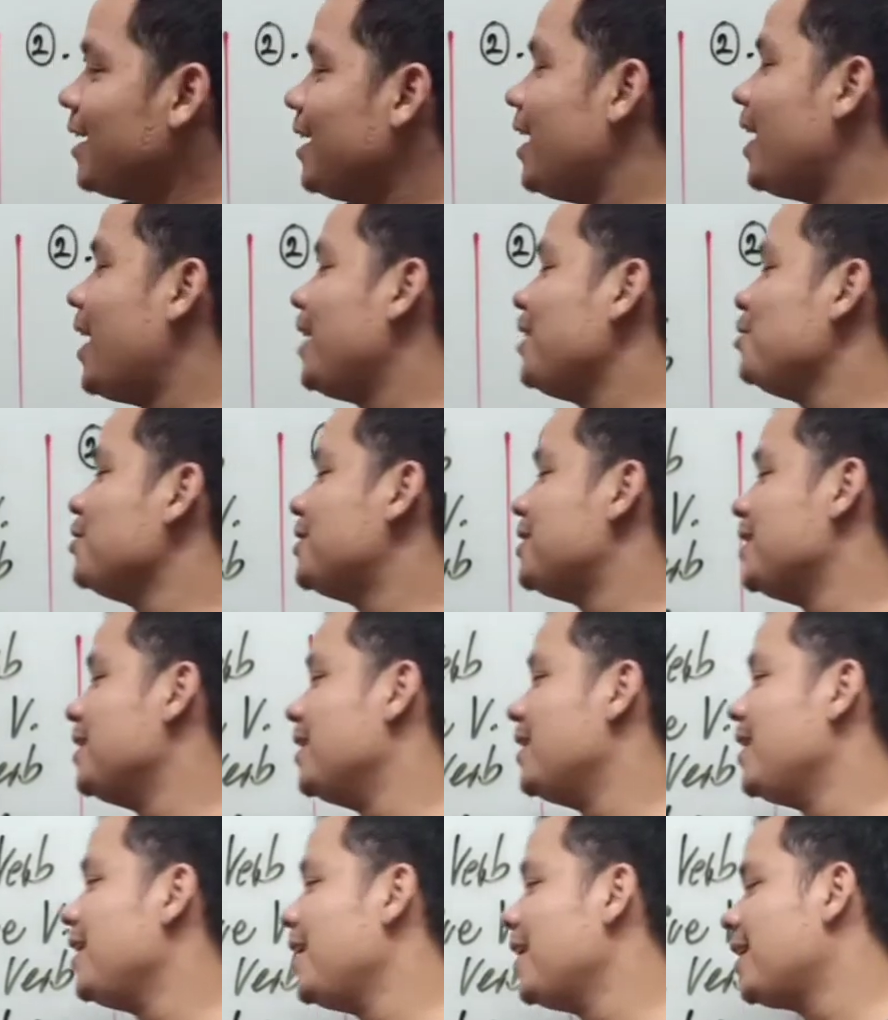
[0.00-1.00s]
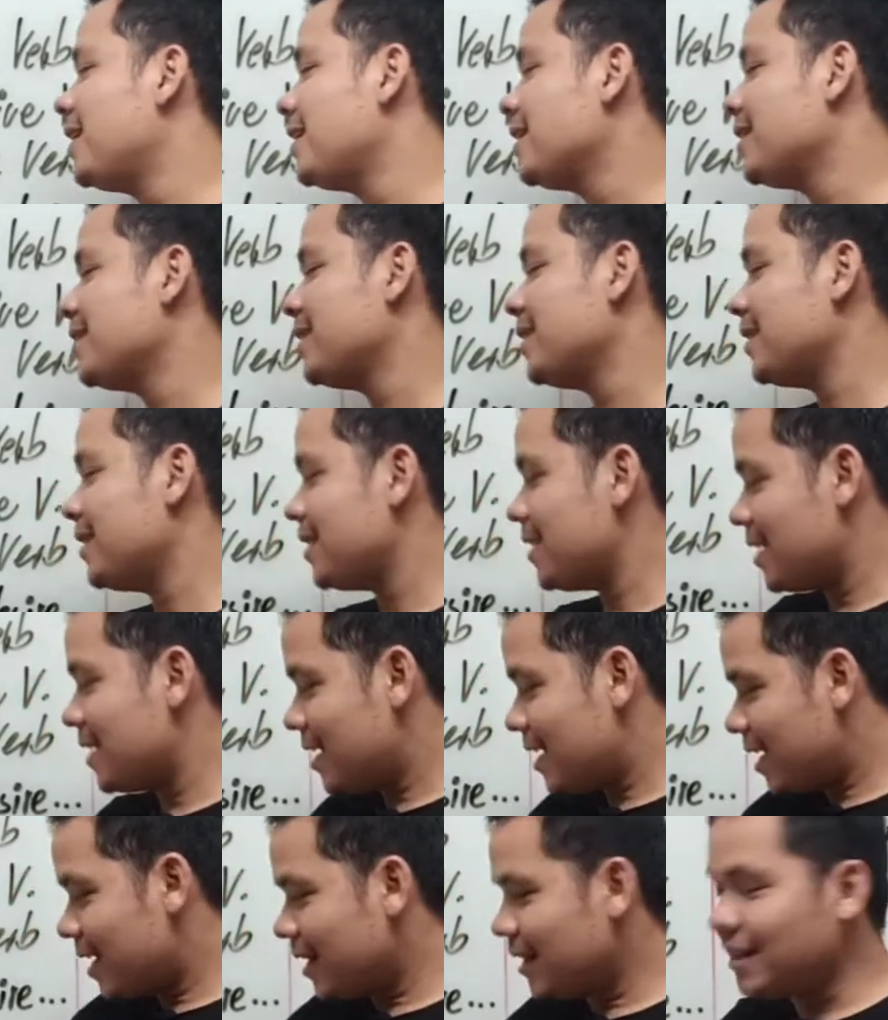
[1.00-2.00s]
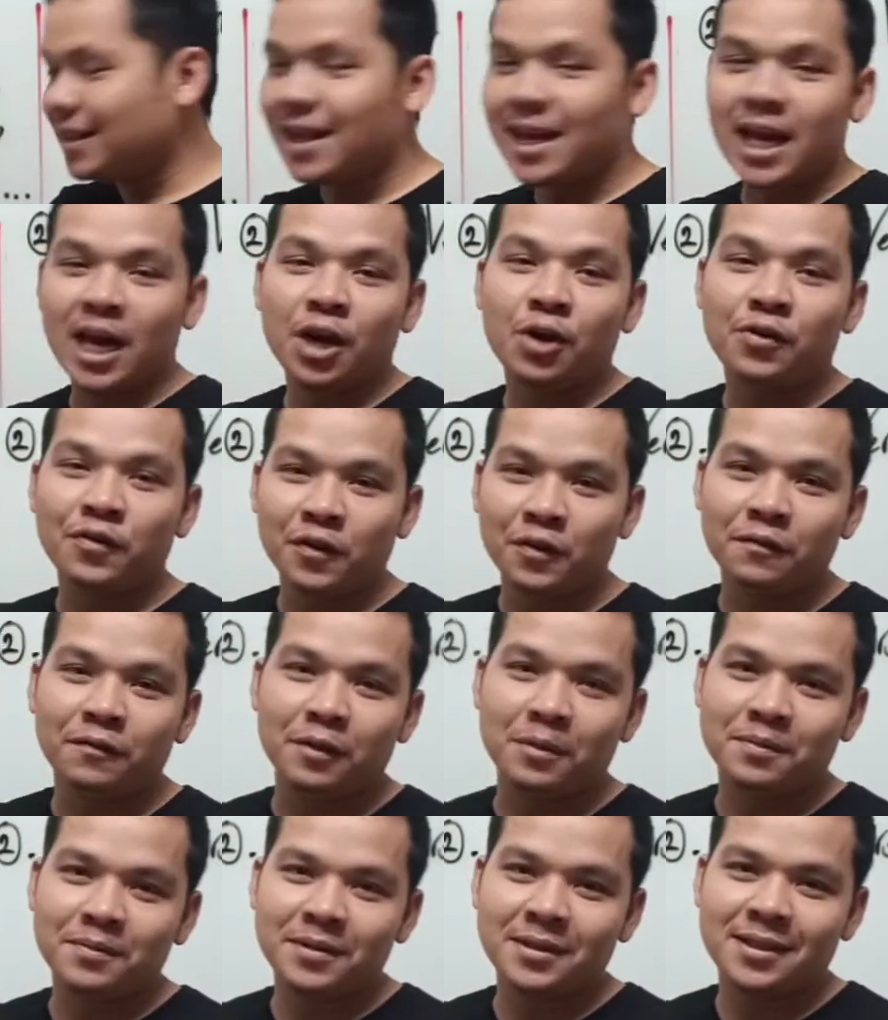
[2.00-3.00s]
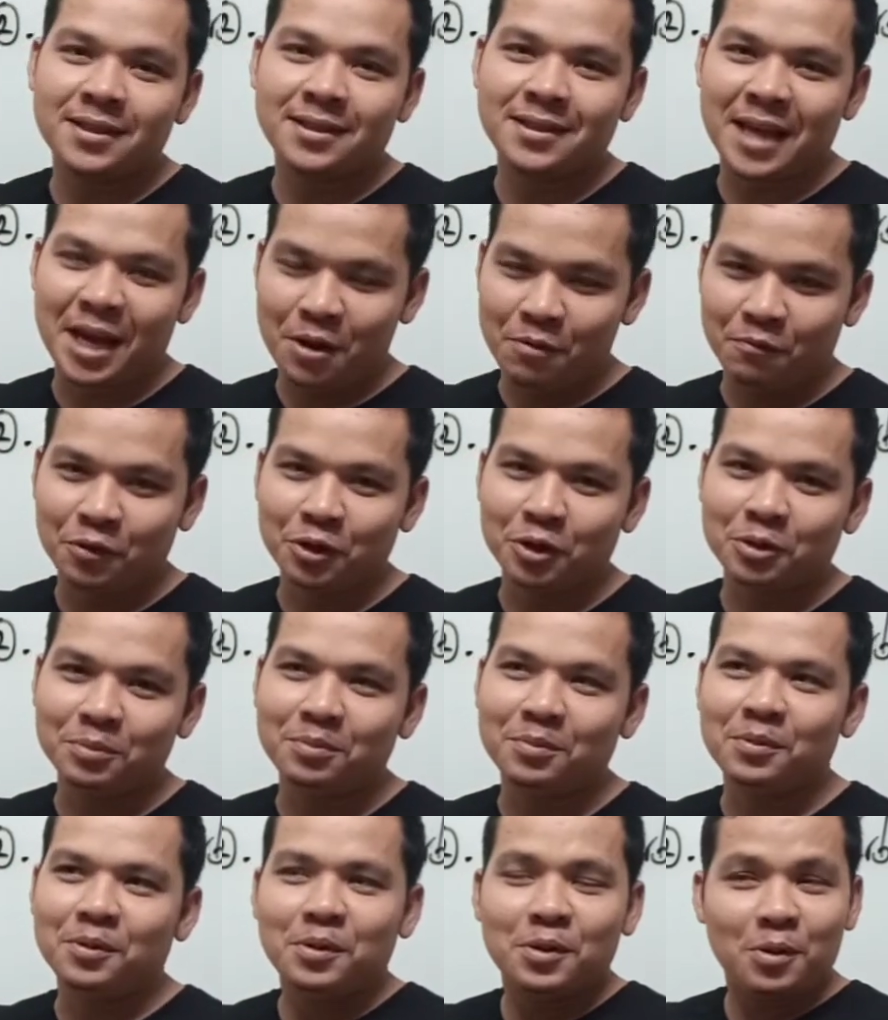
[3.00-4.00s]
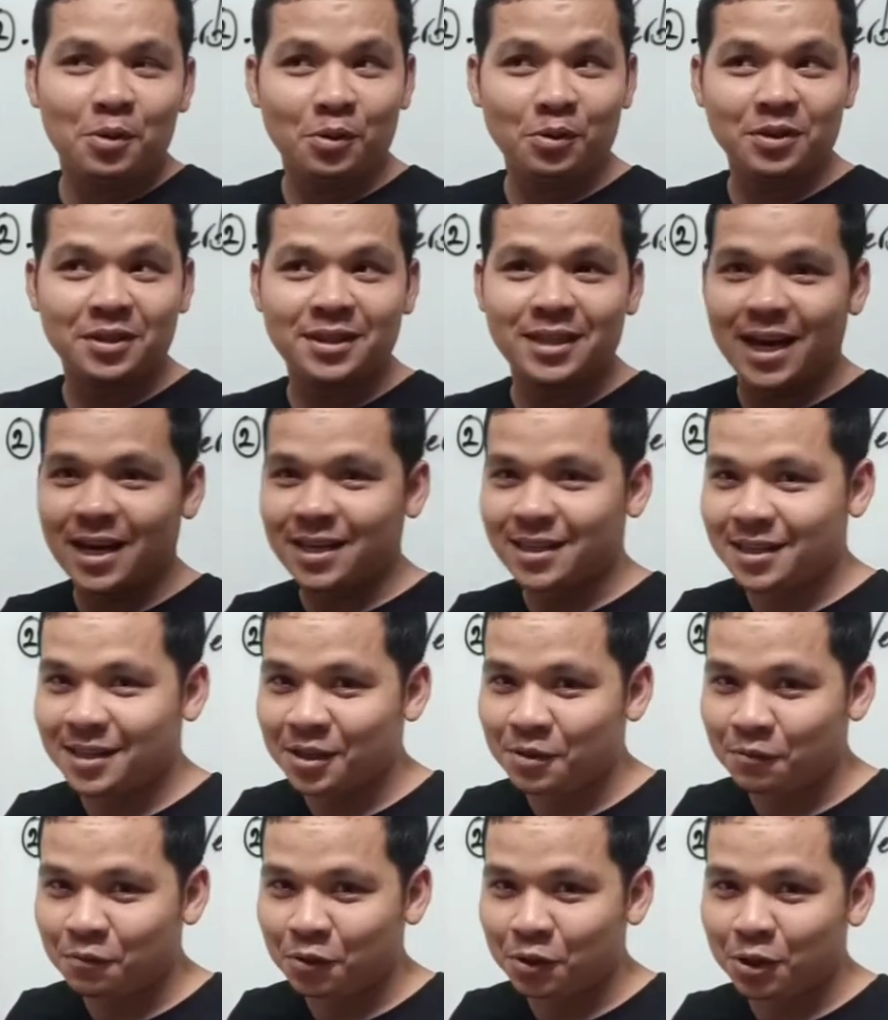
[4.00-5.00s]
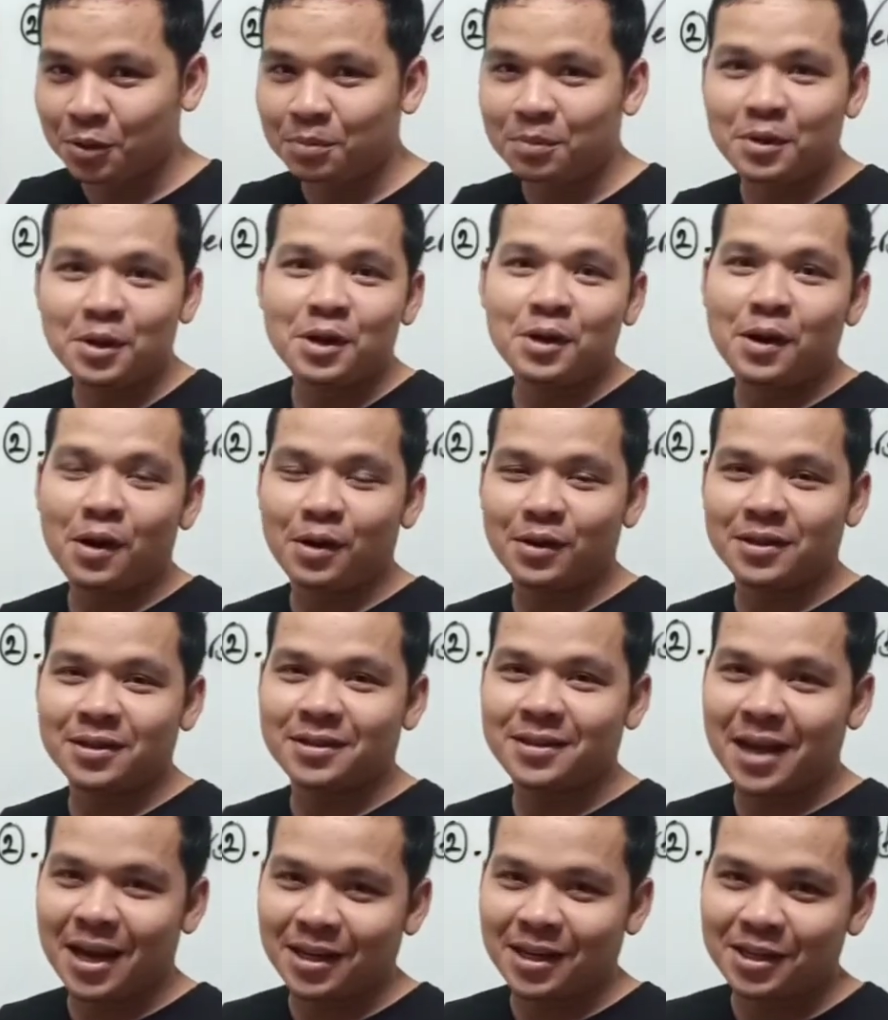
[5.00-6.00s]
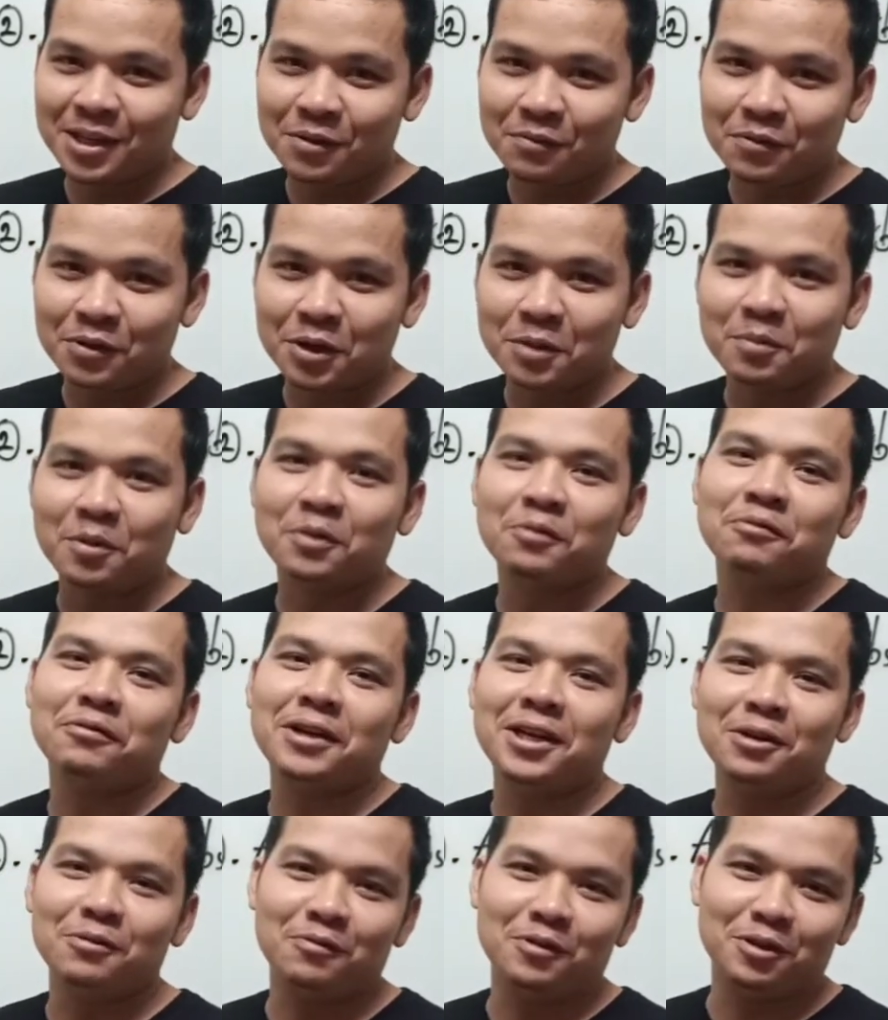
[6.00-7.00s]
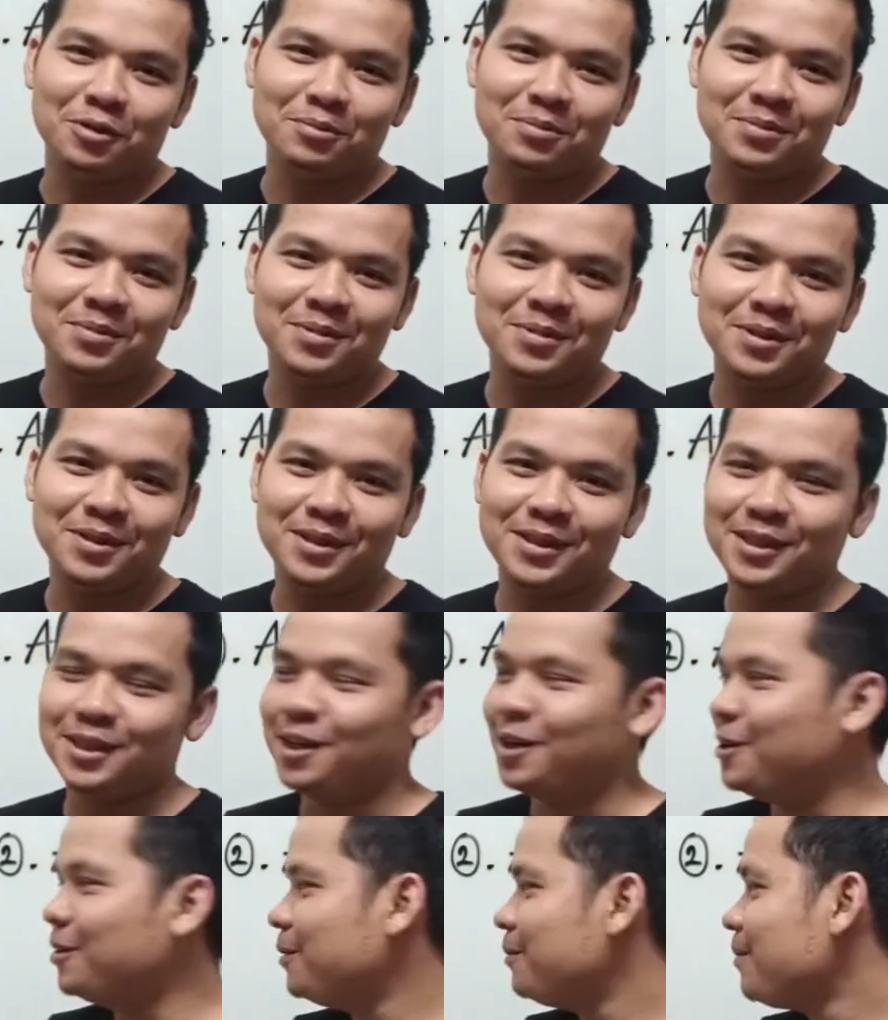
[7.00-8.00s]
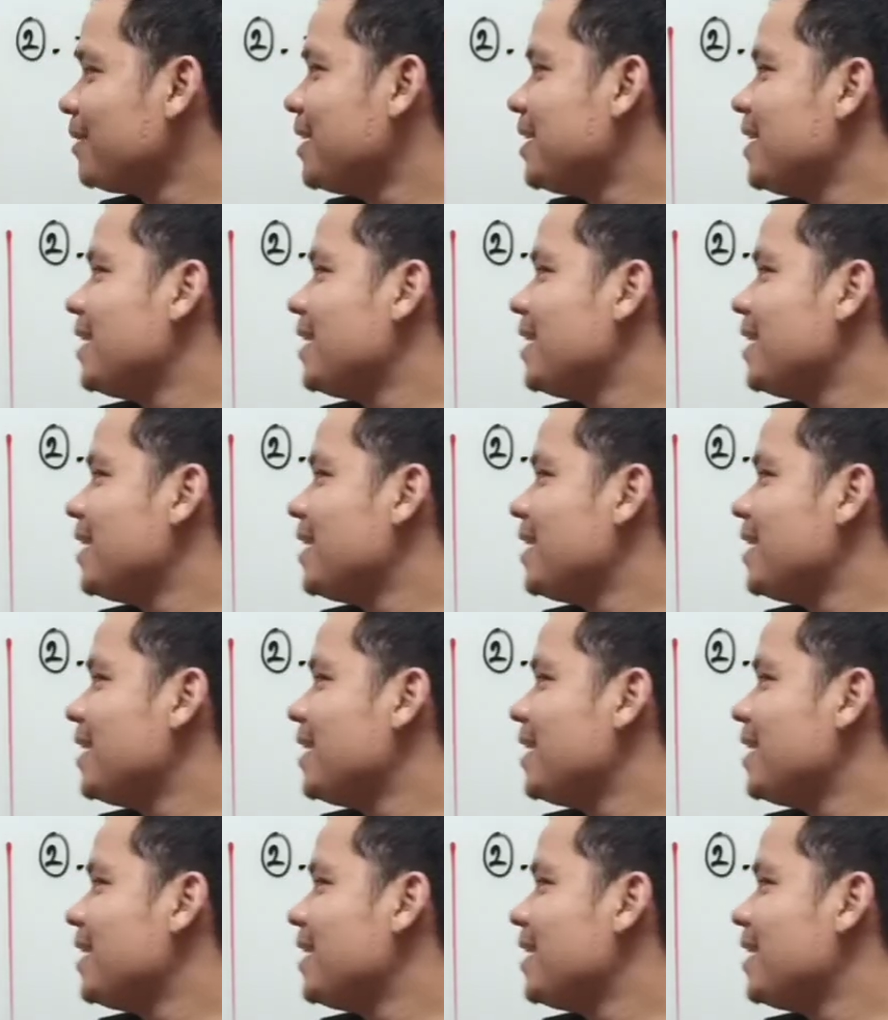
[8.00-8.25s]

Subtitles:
As you see here, there are group of state verb or sensitive verb or stative verb or feeling verb, you know.